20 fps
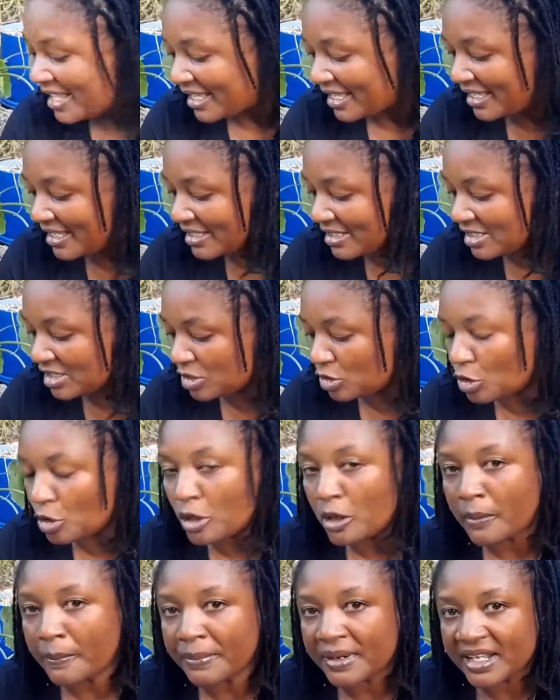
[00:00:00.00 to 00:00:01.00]
is to
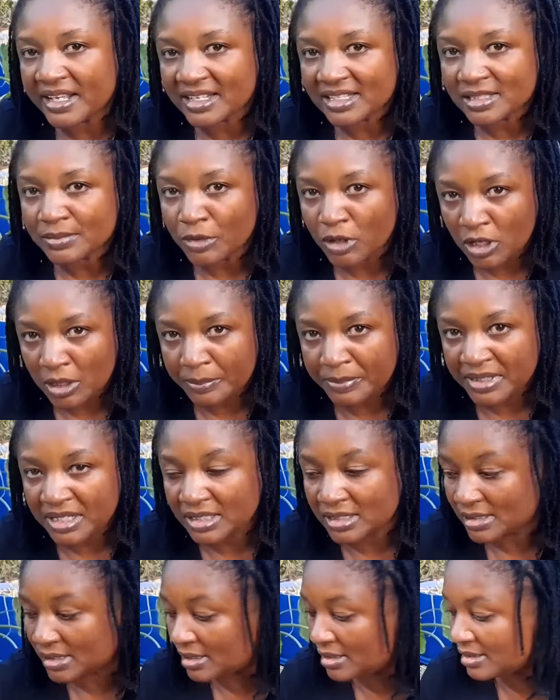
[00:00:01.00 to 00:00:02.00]
place small
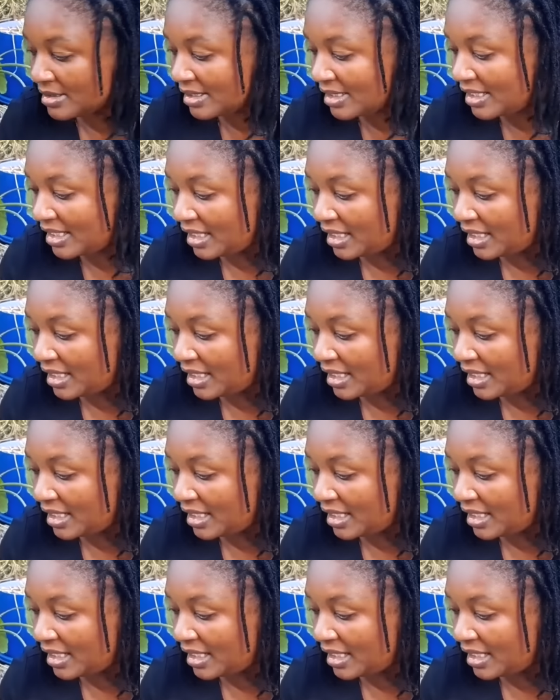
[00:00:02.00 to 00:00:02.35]
pieces